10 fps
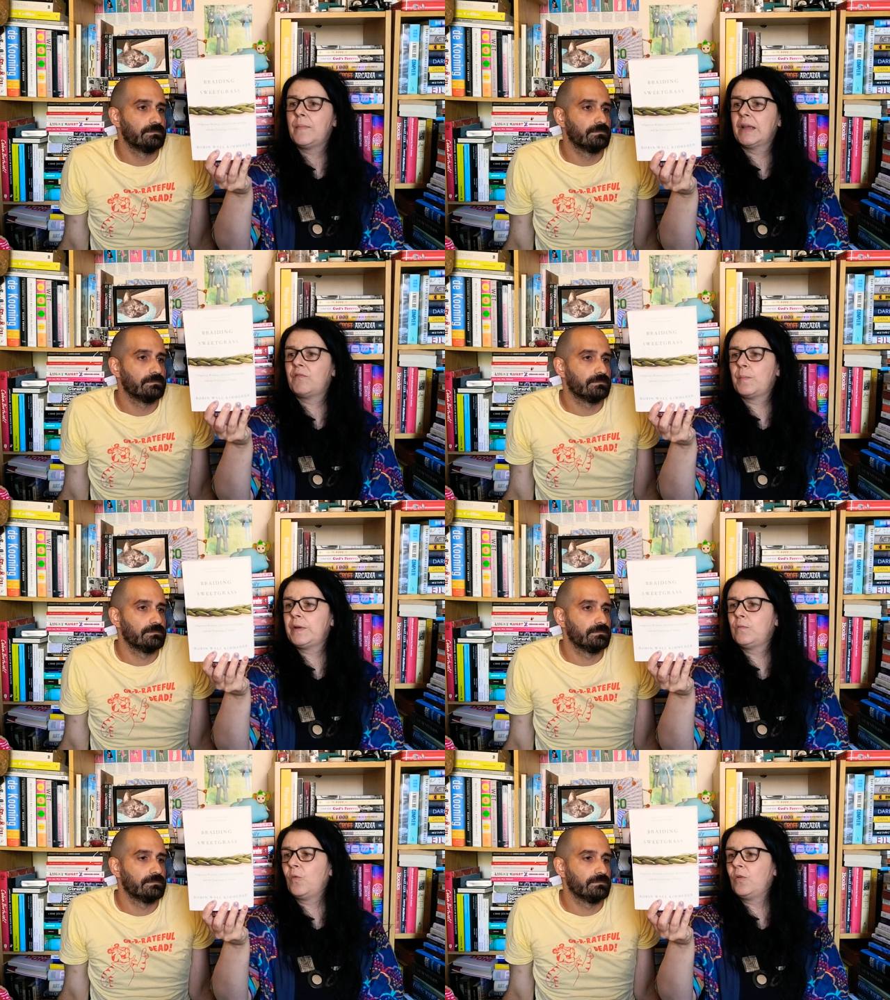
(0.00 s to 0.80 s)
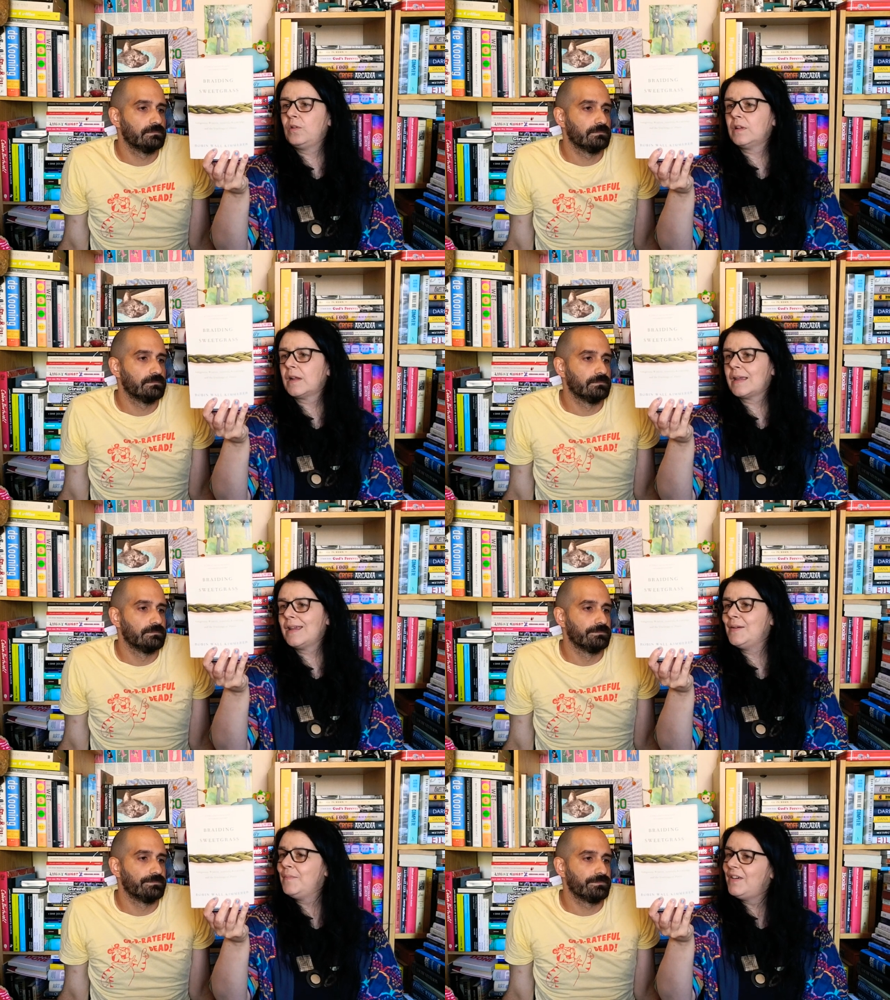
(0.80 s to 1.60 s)
Speaker 1: by Robin Wall
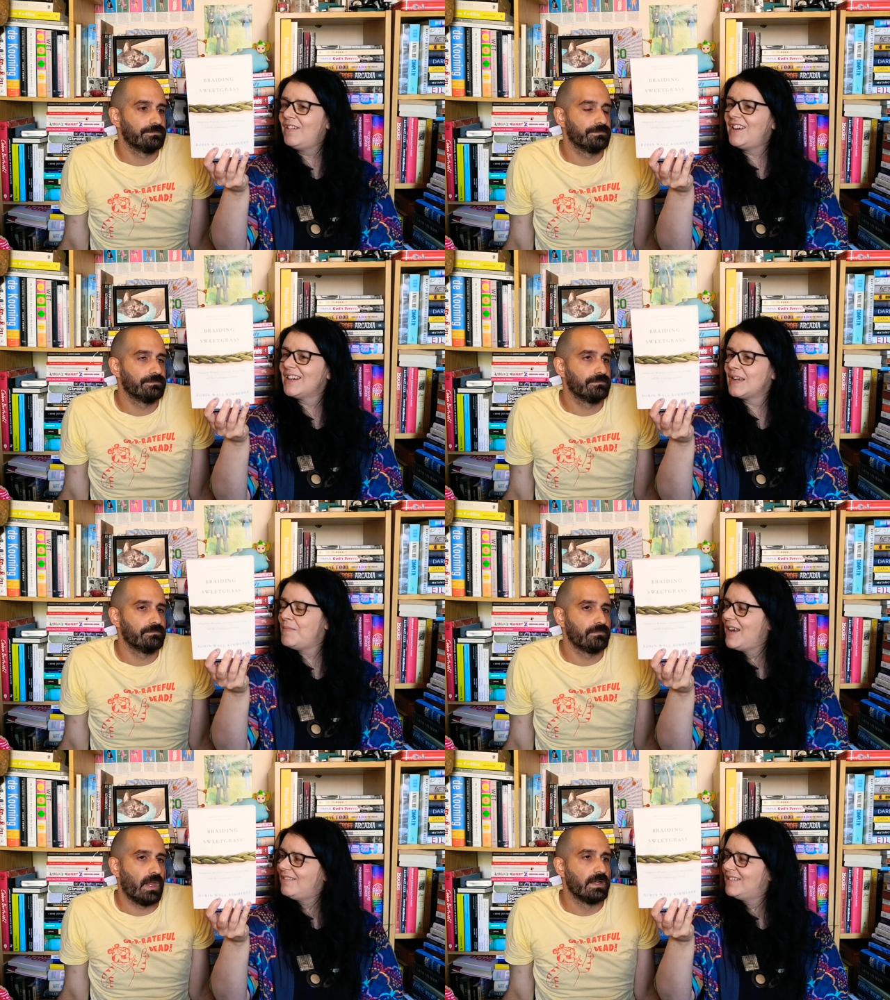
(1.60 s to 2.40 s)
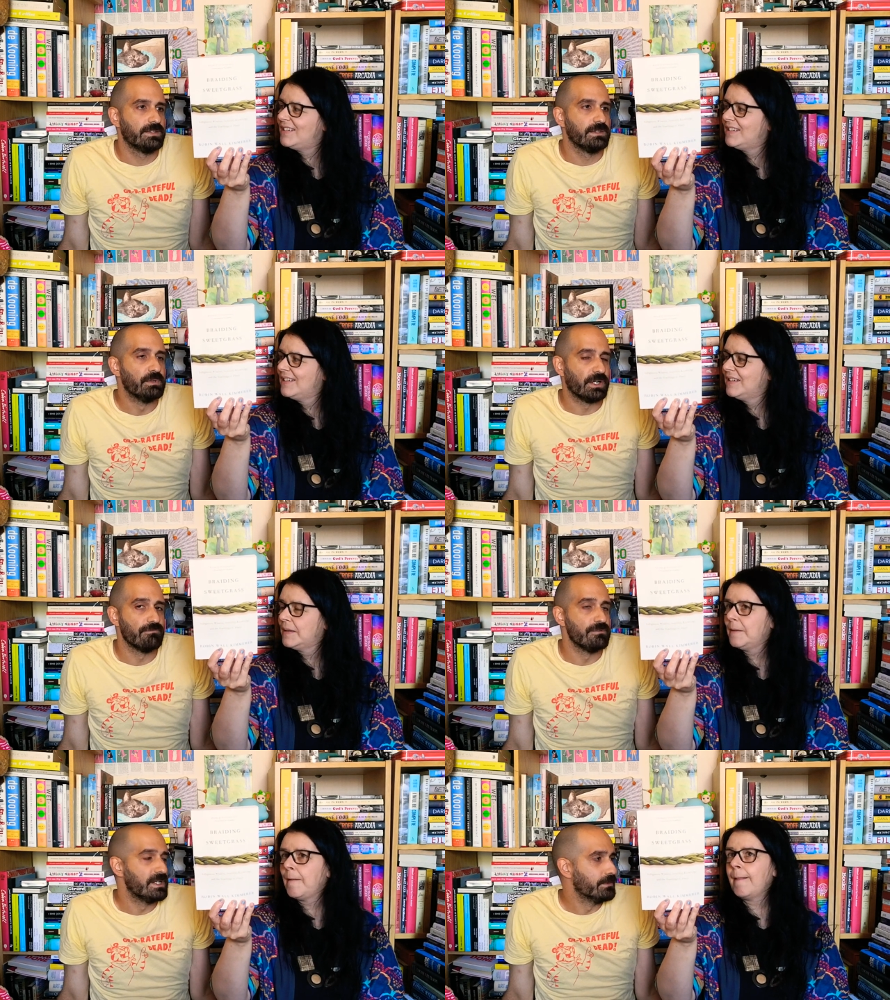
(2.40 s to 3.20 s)
Kimmerer. Kimmerer? That's the
Speaker 2: book
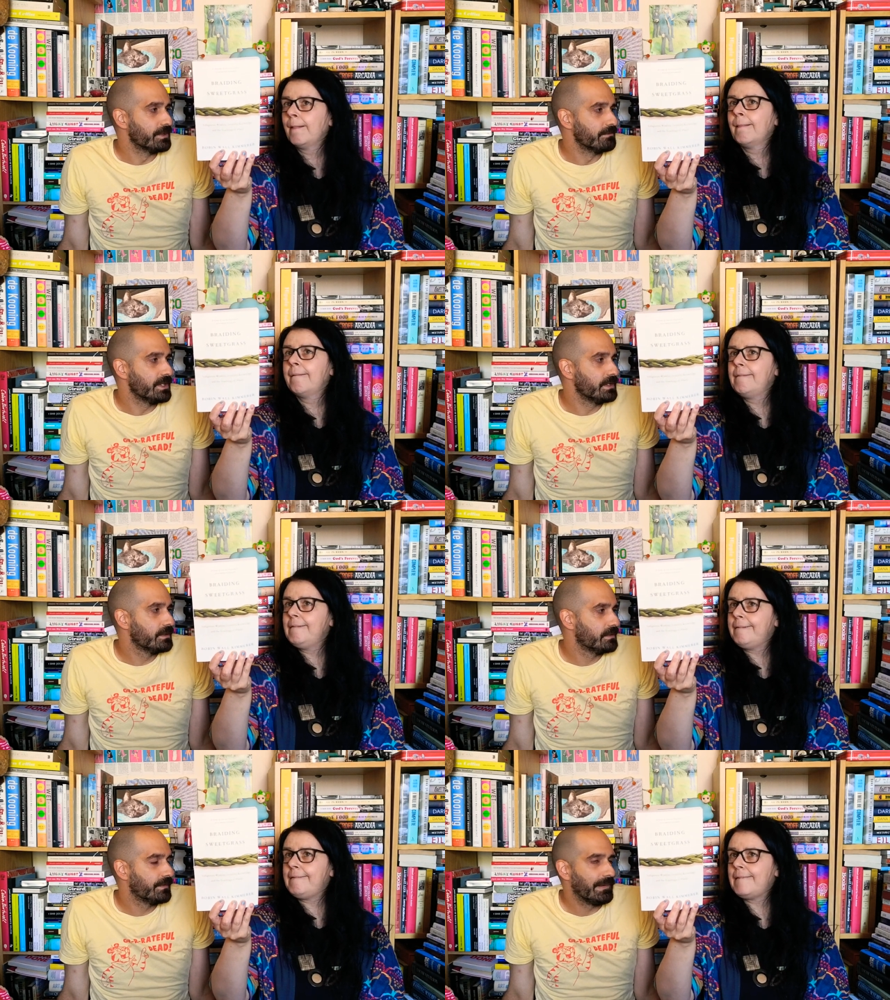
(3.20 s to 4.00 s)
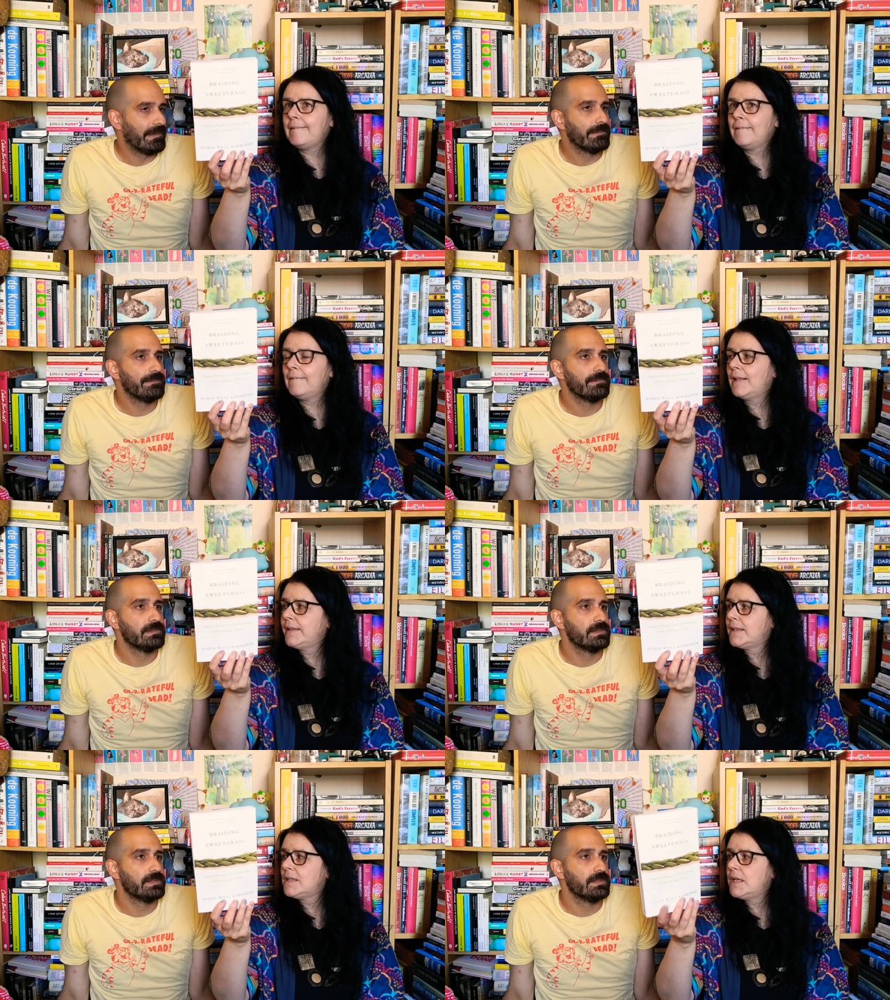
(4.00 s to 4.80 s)
I really want to read. Yeah. yeah.
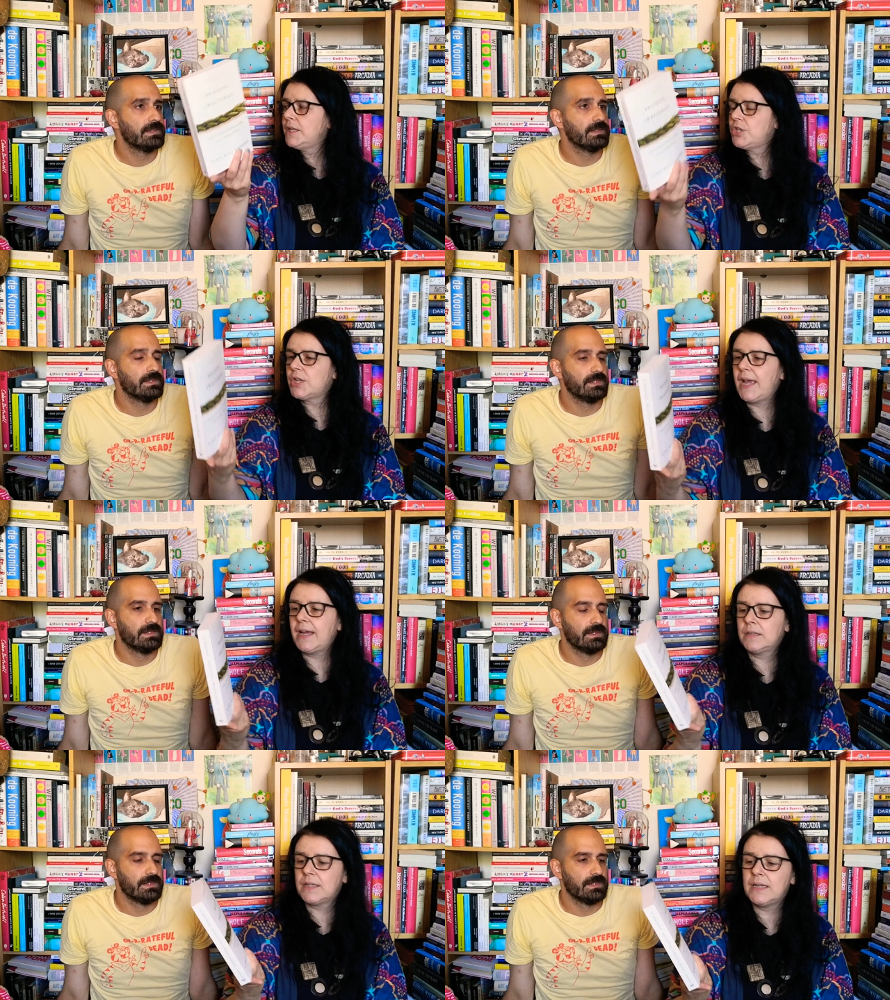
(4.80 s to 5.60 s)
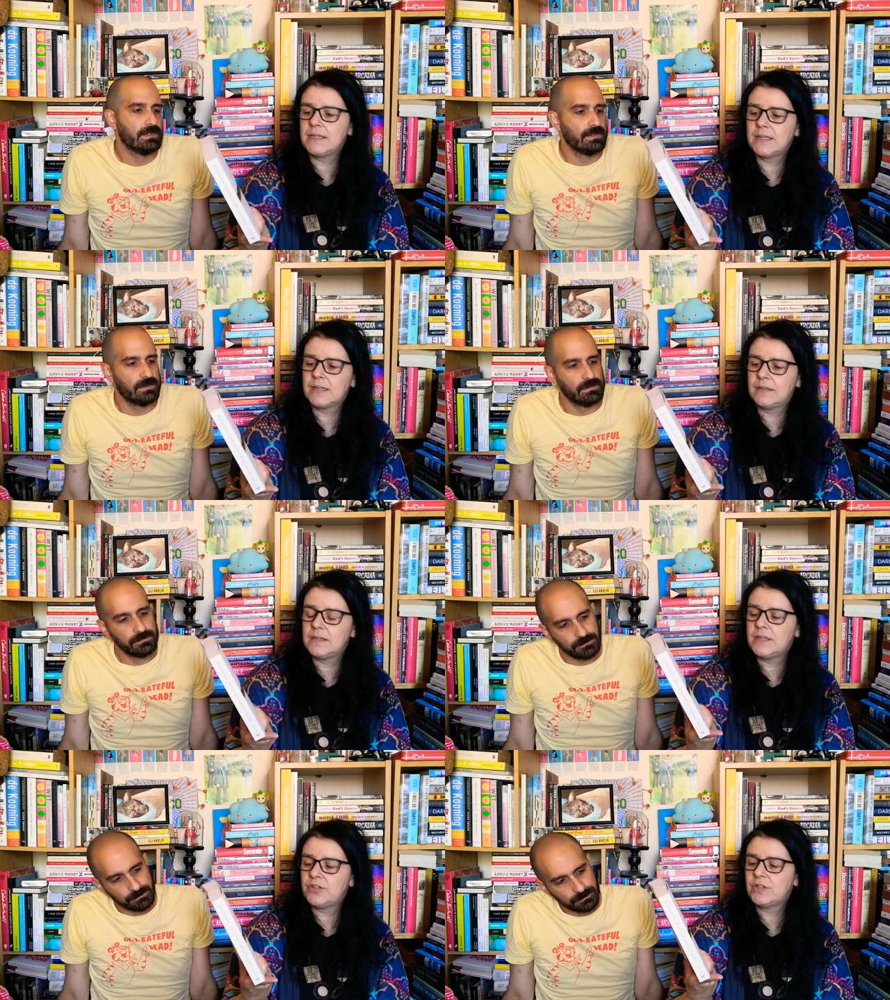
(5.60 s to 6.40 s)
Speaker 1: And it's nature essays, and it says
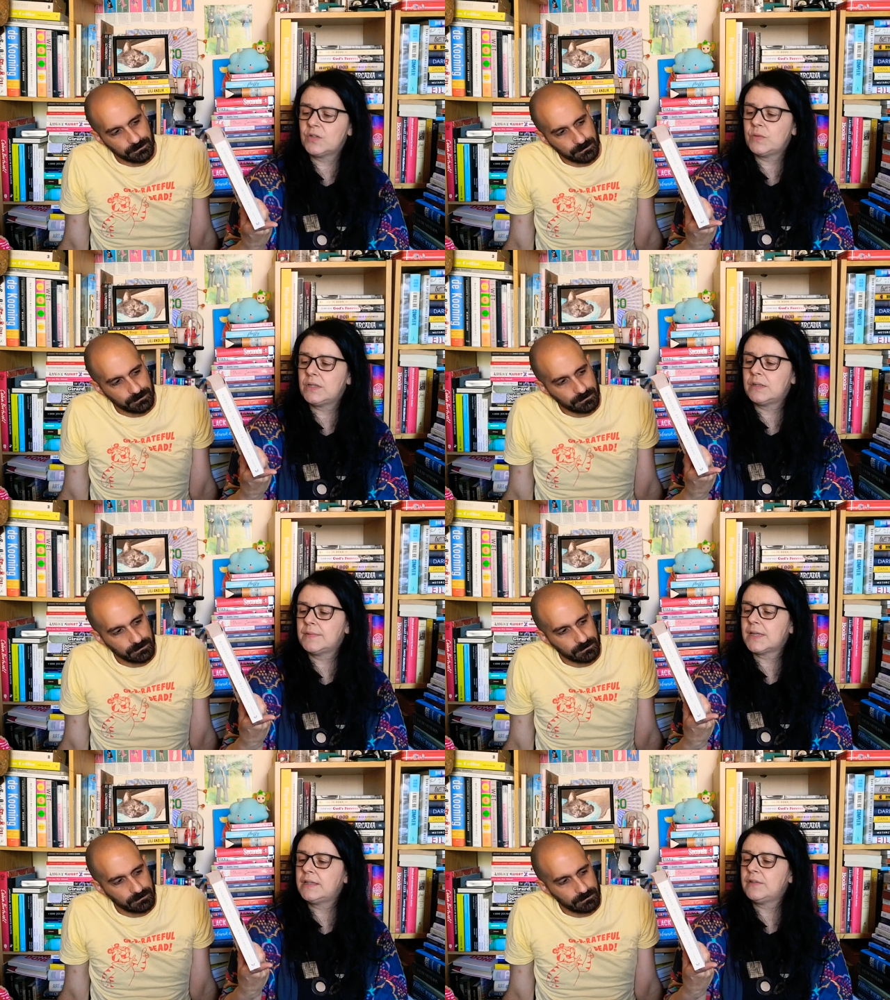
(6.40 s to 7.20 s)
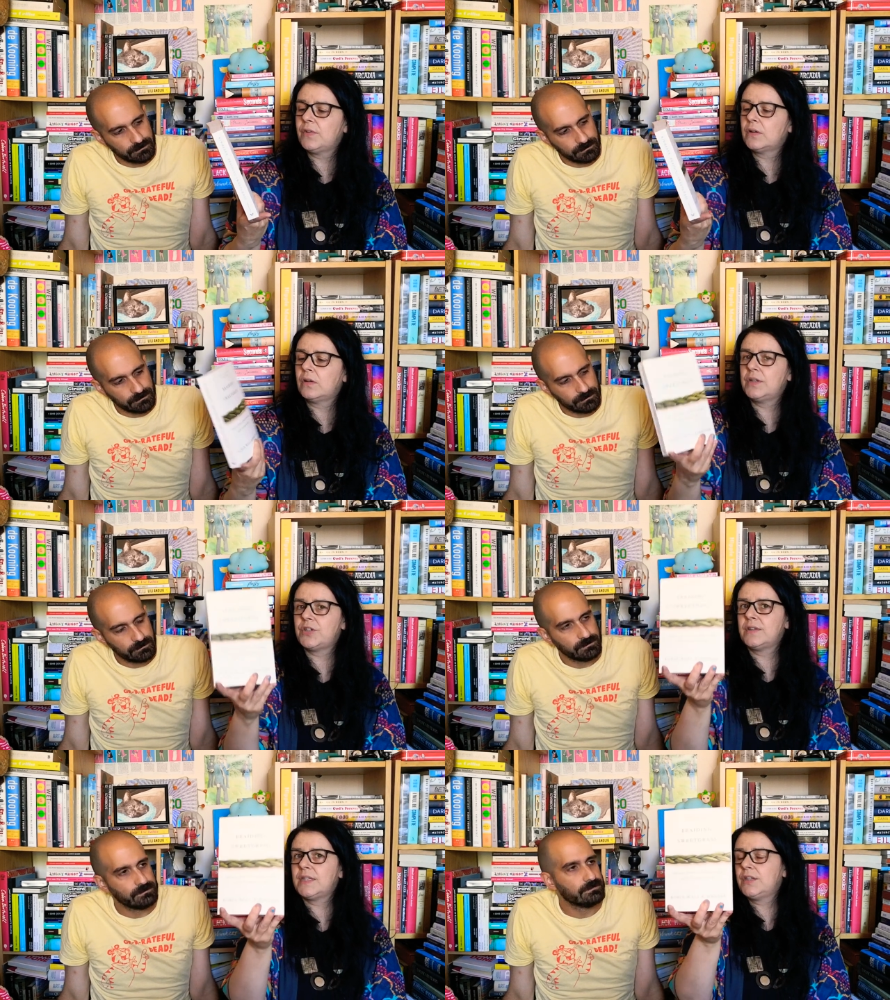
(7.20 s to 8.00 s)
indigenous wisdom, scientific
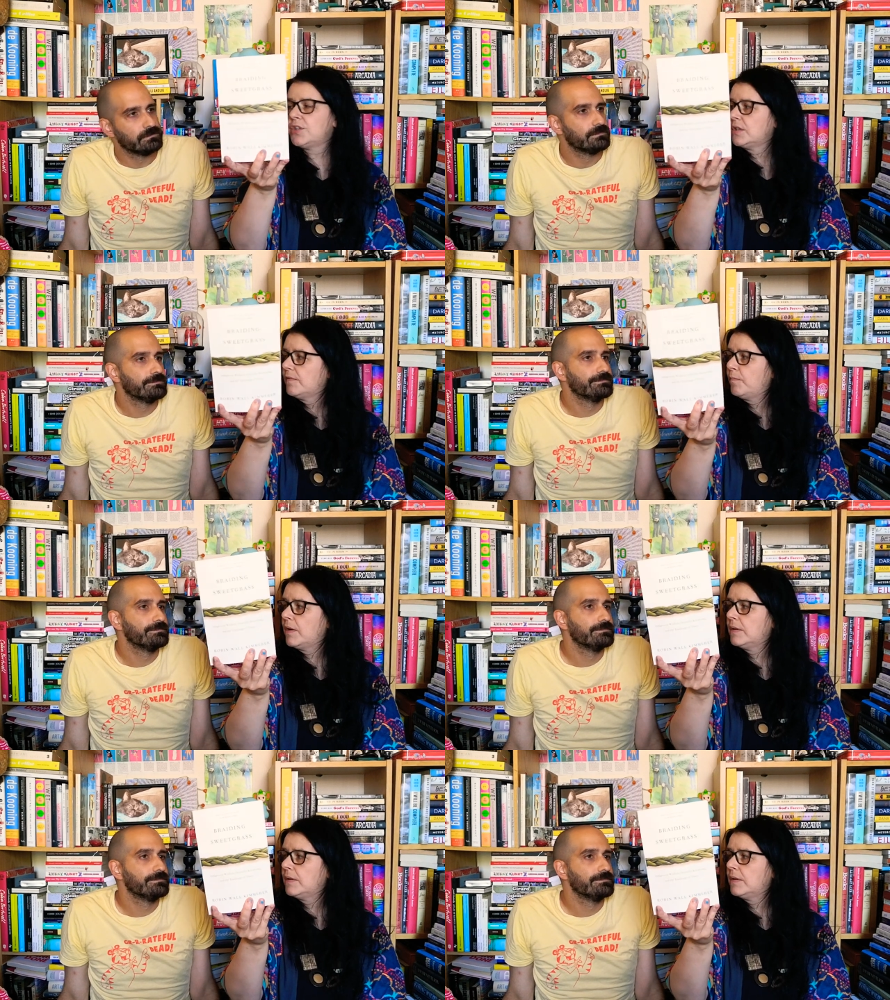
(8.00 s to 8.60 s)
knowledge, and the teaching of